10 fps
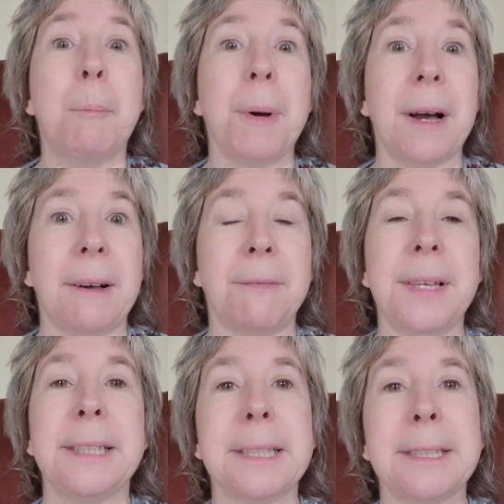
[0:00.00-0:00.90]
But
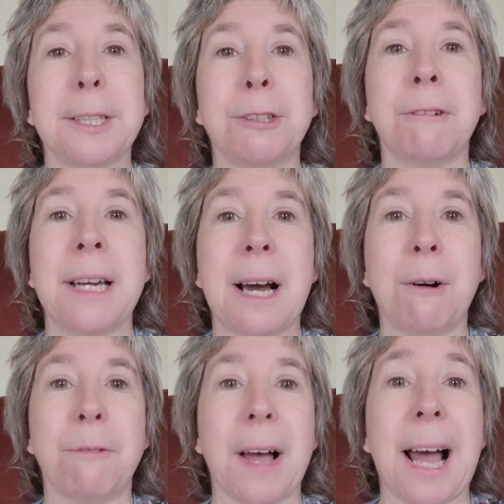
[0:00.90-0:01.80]
this is the story
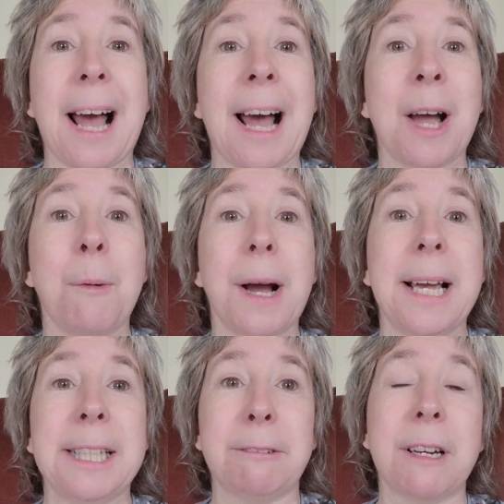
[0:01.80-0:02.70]
of how
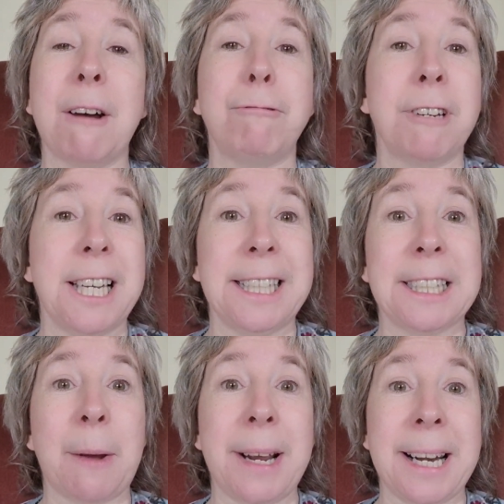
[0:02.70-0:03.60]
his recovery
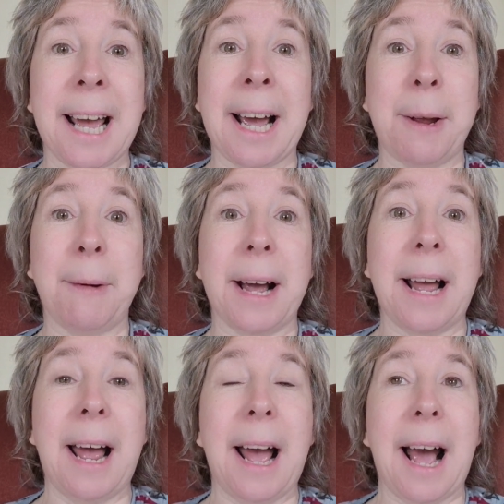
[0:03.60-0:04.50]
is going now.
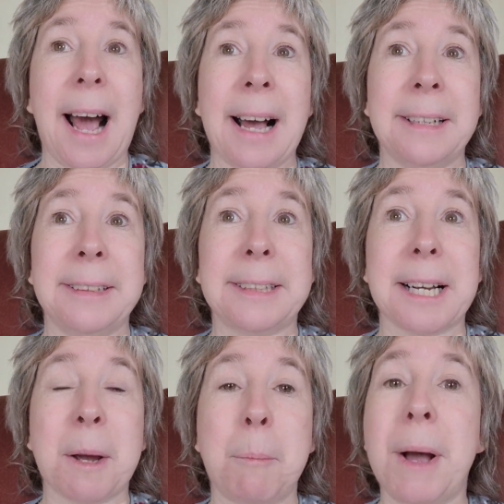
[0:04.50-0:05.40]
And
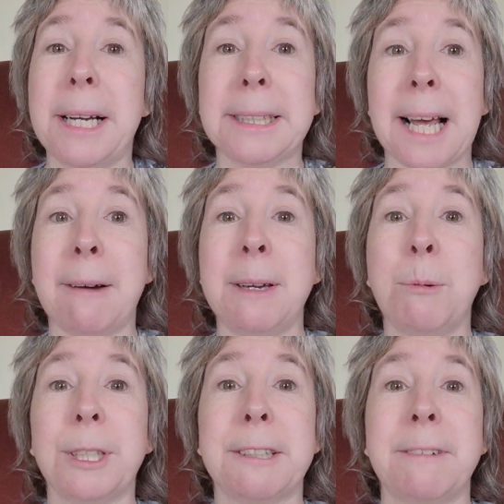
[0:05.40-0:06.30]
compared to how
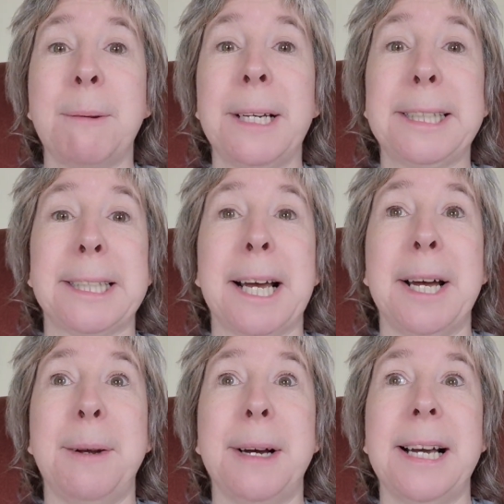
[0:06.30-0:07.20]
he was 3 weeks
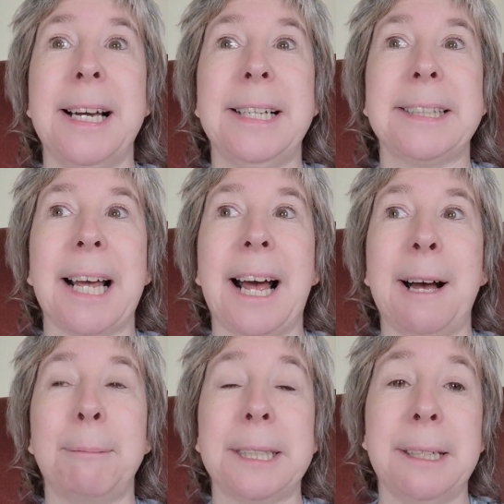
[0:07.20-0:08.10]
ago, it's
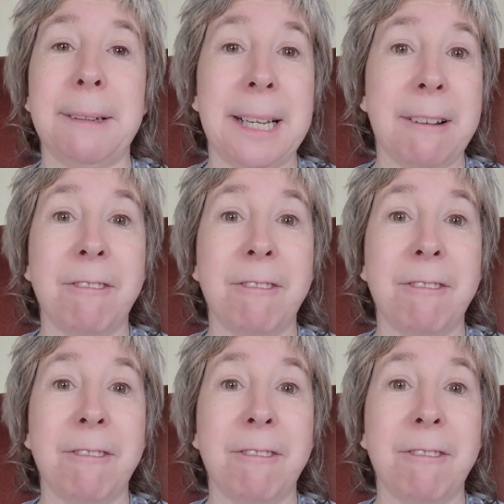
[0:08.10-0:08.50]
absolutely